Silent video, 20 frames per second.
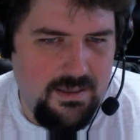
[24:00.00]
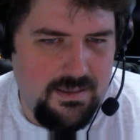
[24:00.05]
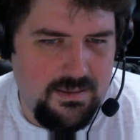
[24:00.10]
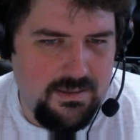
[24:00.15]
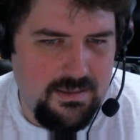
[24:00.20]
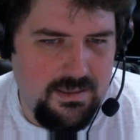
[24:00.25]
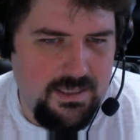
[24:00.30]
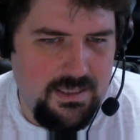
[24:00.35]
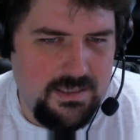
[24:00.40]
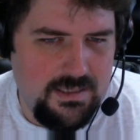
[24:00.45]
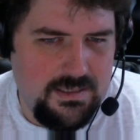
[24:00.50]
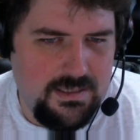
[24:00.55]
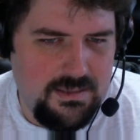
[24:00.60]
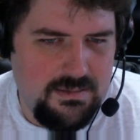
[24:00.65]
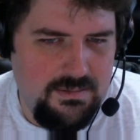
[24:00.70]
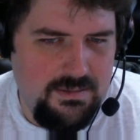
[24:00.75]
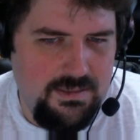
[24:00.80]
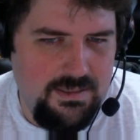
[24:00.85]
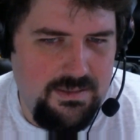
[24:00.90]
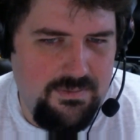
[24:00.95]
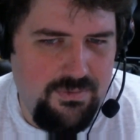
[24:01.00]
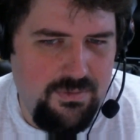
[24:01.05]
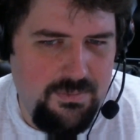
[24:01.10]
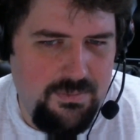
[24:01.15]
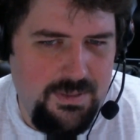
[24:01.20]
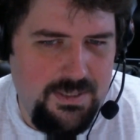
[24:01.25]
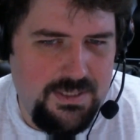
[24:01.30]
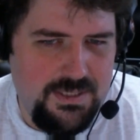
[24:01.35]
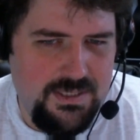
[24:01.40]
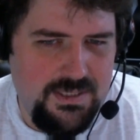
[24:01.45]
The lock screen
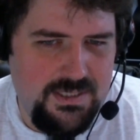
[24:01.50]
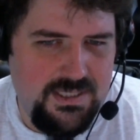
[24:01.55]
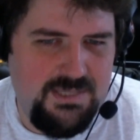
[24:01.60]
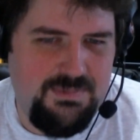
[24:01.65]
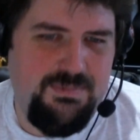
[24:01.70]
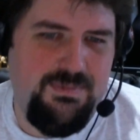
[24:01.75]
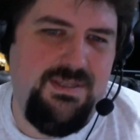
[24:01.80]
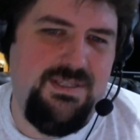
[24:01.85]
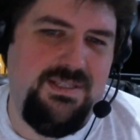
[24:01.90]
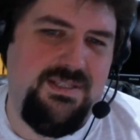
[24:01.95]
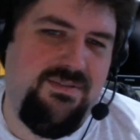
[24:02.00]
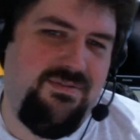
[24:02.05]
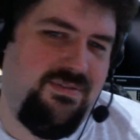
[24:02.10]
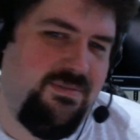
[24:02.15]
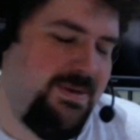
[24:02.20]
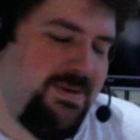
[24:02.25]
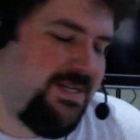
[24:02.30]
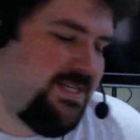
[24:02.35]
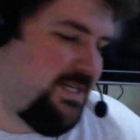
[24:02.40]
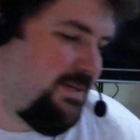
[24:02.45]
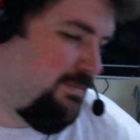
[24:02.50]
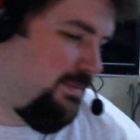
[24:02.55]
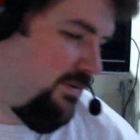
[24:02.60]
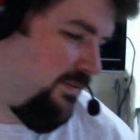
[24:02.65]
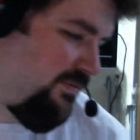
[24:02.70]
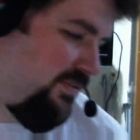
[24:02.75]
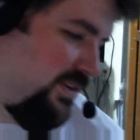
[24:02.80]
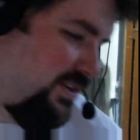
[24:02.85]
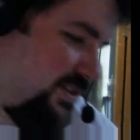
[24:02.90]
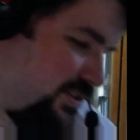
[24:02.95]
information displays information about
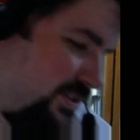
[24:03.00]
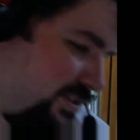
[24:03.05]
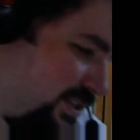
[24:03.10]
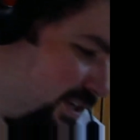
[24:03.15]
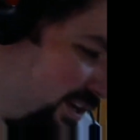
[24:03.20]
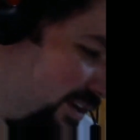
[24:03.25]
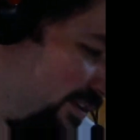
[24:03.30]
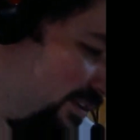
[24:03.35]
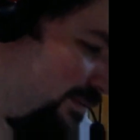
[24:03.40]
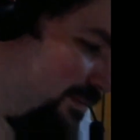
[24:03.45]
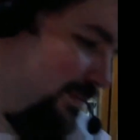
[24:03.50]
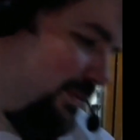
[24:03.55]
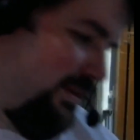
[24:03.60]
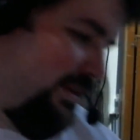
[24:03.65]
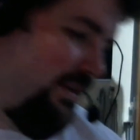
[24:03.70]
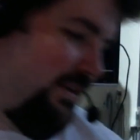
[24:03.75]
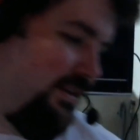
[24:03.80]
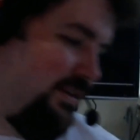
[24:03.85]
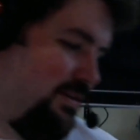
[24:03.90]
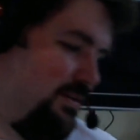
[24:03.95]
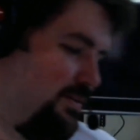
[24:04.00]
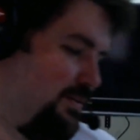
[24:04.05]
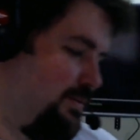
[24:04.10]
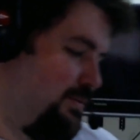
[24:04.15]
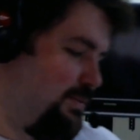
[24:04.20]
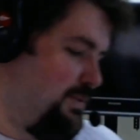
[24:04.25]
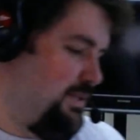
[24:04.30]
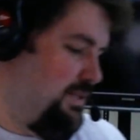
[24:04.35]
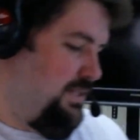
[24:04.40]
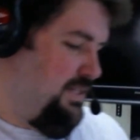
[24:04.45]
features that aren't being
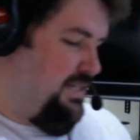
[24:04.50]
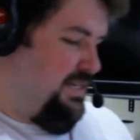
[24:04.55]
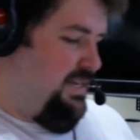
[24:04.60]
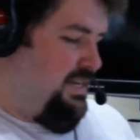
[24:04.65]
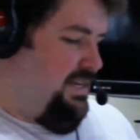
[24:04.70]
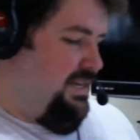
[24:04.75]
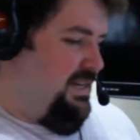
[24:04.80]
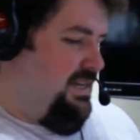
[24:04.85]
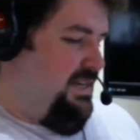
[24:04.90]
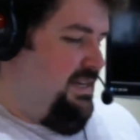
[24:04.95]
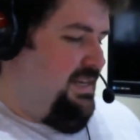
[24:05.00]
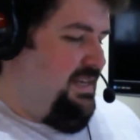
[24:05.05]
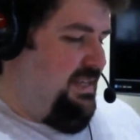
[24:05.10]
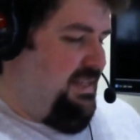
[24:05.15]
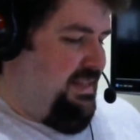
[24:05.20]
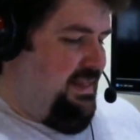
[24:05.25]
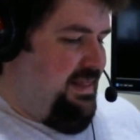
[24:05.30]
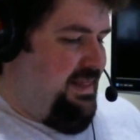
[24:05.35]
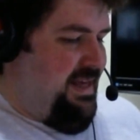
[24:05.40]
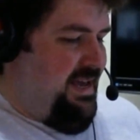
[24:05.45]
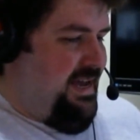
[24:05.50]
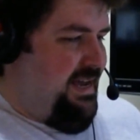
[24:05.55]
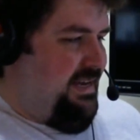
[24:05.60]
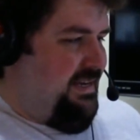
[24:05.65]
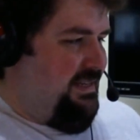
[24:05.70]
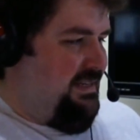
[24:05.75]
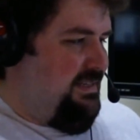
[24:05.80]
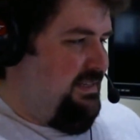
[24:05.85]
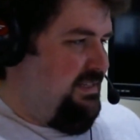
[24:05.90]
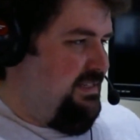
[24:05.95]
used. That
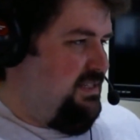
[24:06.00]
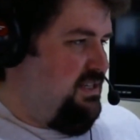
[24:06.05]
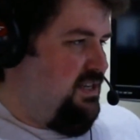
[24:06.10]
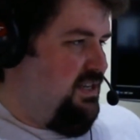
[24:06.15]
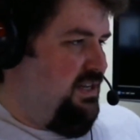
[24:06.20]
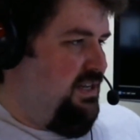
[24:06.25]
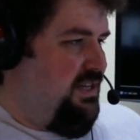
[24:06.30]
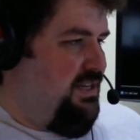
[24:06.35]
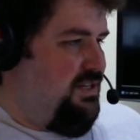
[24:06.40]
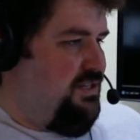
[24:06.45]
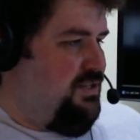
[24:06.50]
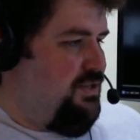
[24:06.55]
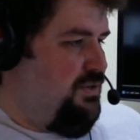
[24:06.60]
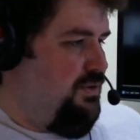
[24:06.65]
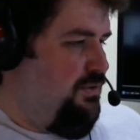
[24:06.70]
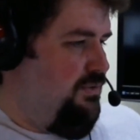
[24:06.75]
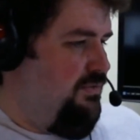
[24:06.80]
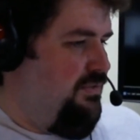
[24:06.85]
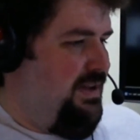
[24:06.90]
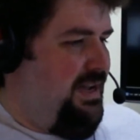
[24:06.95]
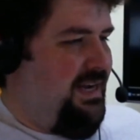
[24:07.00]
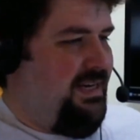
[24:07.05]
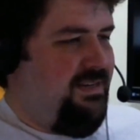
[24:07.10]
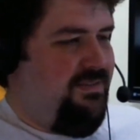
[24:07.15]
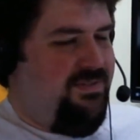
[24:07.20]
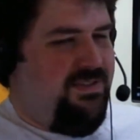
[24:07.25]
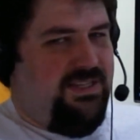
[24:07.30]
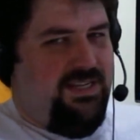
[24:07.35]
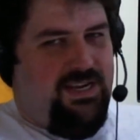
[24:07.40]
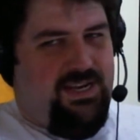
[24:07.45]
is a true fact
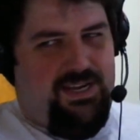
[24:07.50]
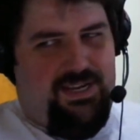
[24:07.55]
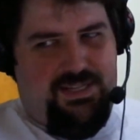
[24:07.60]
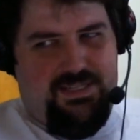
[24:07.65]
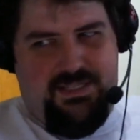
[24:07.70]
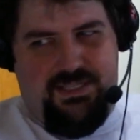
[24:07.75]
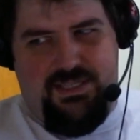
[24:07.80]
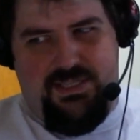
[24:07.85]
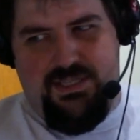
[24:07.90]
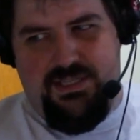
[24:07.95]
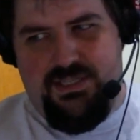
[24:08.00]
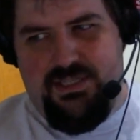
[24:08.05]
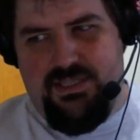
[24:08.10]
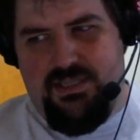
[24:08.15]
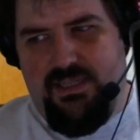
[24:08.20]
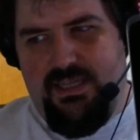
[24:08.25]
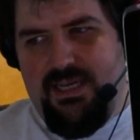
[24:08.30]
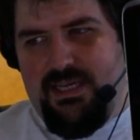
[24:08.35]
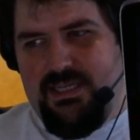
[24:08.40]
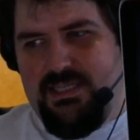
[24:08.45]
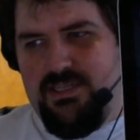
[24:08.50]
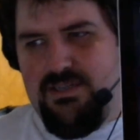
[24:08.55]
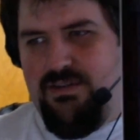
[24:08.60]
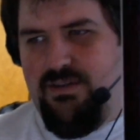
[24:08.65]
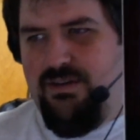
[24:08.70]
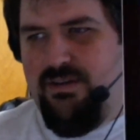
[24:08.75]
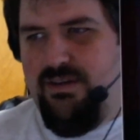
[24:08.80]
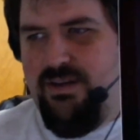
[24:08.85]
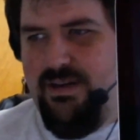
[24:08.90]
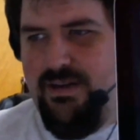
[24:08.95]
of science. This is the lock
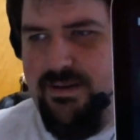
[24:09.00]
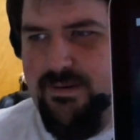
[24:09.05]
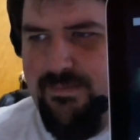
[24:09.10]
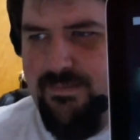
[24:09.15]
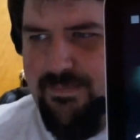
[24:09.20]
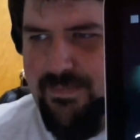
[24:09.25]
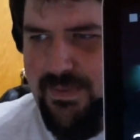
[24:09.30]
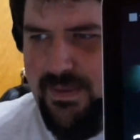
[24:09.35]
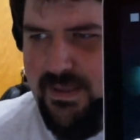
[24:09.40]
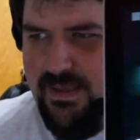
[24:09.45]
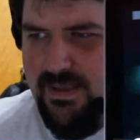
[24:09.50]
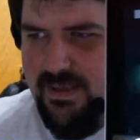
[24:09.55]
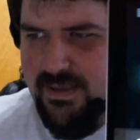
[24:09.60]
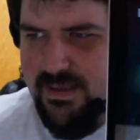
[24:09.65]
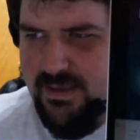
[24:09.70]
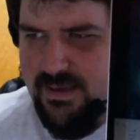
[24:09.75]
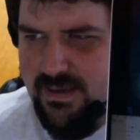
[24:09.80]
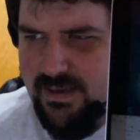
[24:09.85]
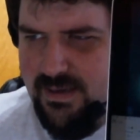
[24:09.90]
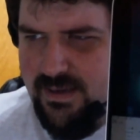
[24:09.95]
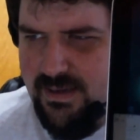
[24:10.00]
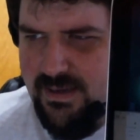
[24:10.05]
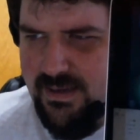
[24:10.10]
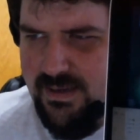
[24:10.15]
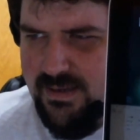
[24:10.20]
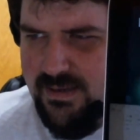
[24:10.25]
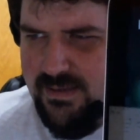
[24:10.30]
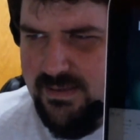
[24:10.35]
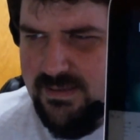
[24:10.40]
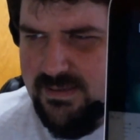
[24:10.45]
screen right now.
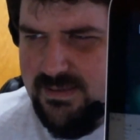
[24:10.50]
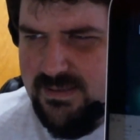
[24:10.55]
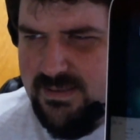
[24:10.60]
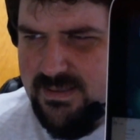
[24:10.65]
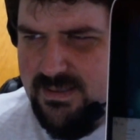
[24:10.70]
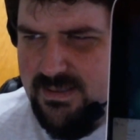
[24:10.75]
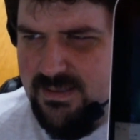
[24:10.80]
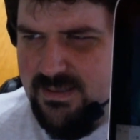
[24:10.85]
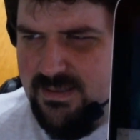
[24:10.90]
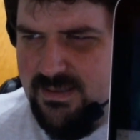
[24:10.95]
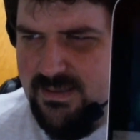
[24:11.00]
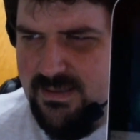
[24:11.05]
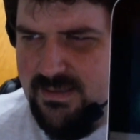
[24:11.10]
Let's see.